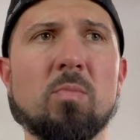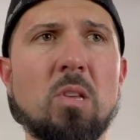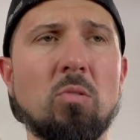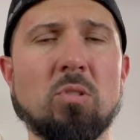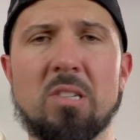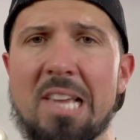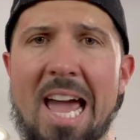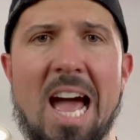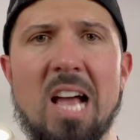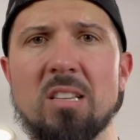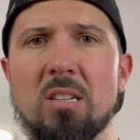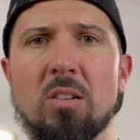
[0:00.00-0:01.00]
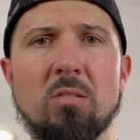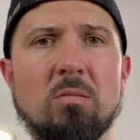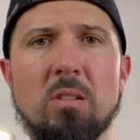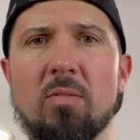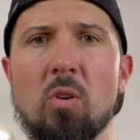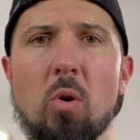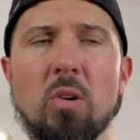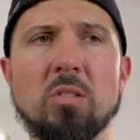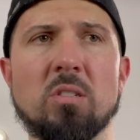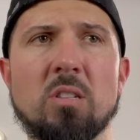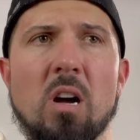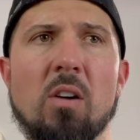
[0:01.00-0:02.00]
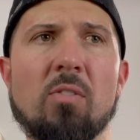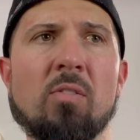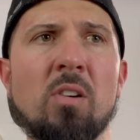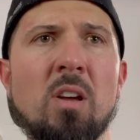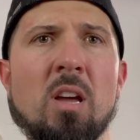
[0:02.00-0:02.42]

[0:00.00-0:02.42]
you know, just gas and different oils and stuff,